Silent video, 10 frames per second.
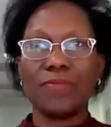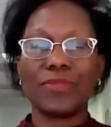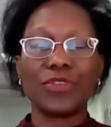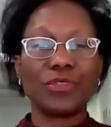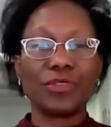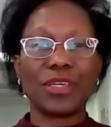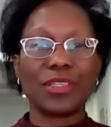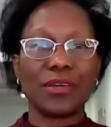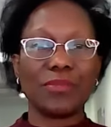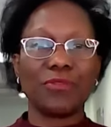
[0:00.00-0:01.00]
So those are
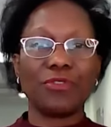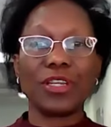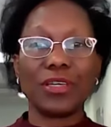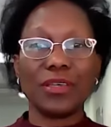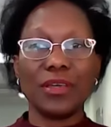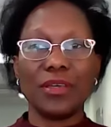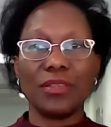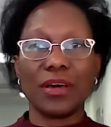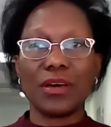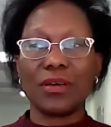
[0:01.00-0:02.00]

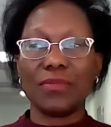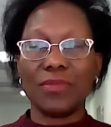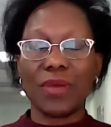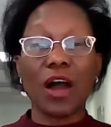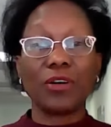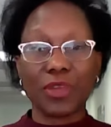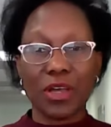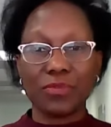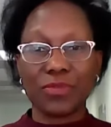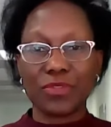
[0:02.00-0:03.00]
the
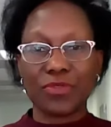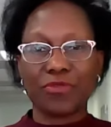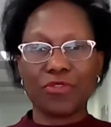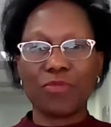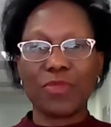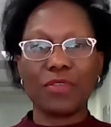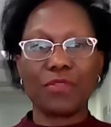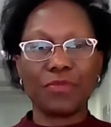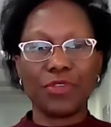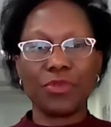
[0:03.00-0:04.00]
outcomes from
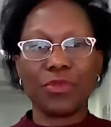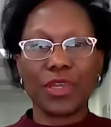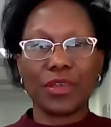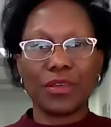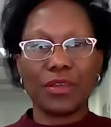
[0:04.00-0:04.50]
reviewing